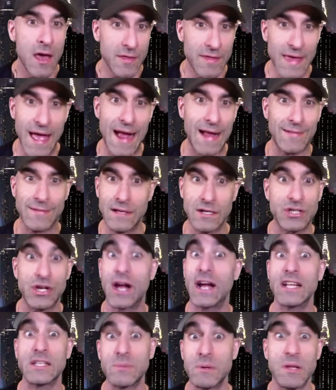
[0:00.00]
that the
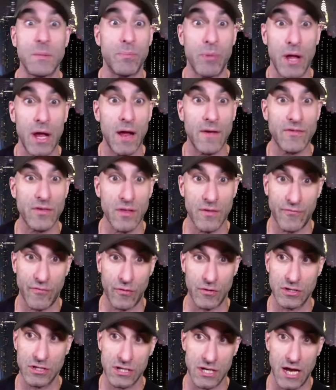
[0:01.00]
Giants made the playoffs for the
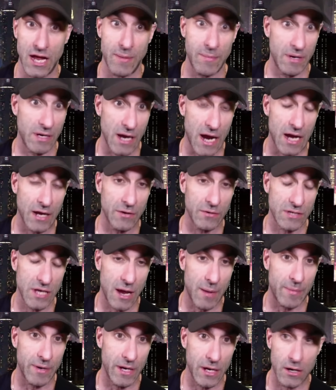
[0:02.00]
first time in God knows
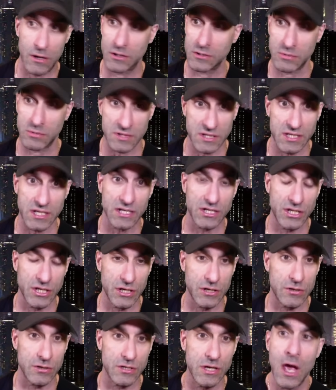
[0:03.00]
how many years, or 6
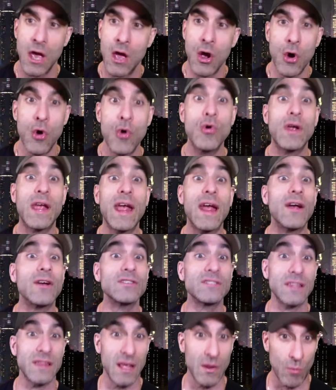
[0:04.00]
years? Who
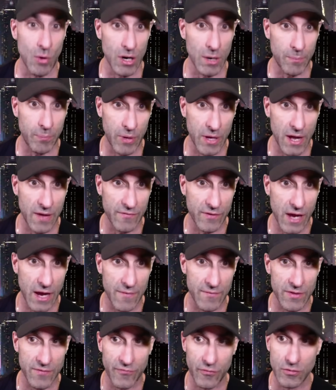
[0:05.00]
cares that they won a playoff
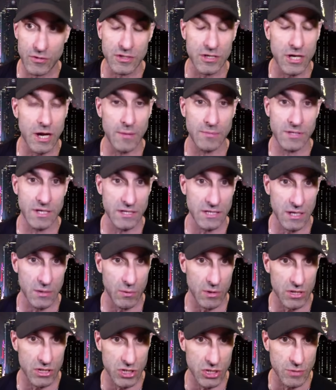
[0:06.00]
game for the first time since they
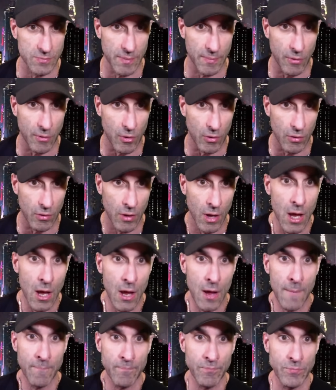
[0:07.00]
won a Super Bowl?
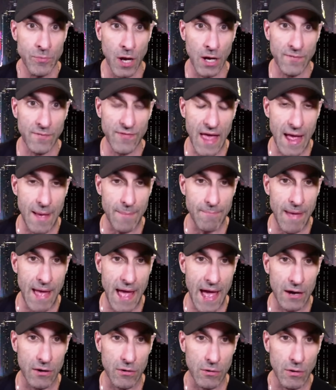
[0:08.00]
None of that
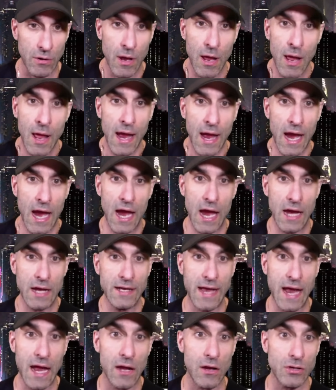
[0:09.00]
mattered. And
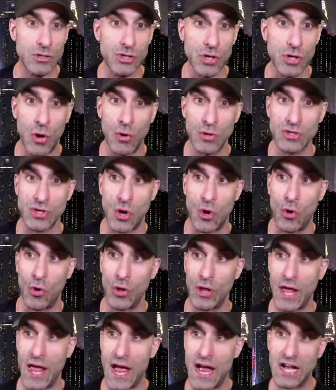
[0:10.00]
Daniel Jones
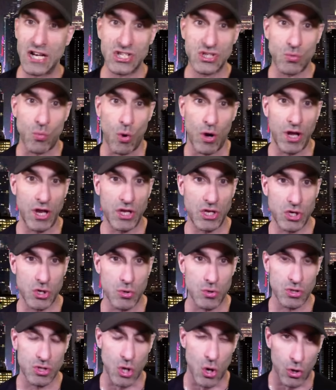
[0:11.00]
only had
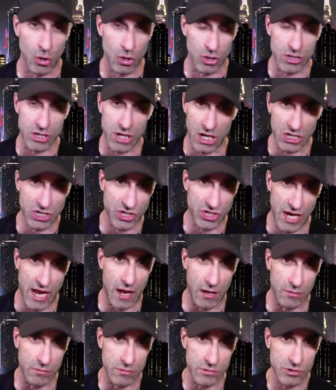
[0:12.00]
22 total
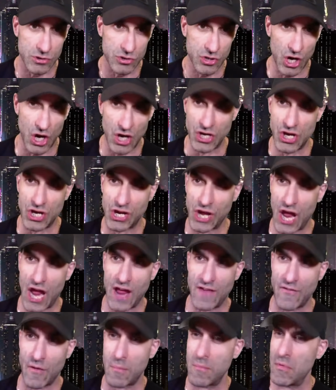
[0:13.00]
touchdowns. And you
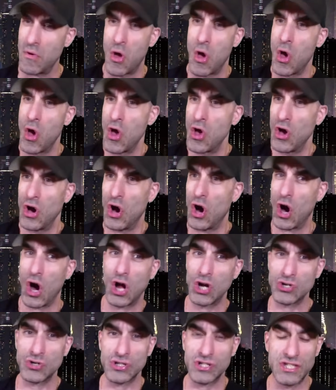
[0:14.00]
gave him
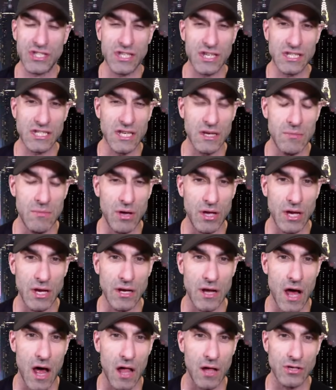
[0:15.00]
$160 million.
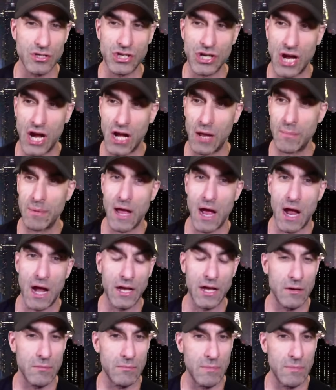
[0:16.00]
You got to be out of your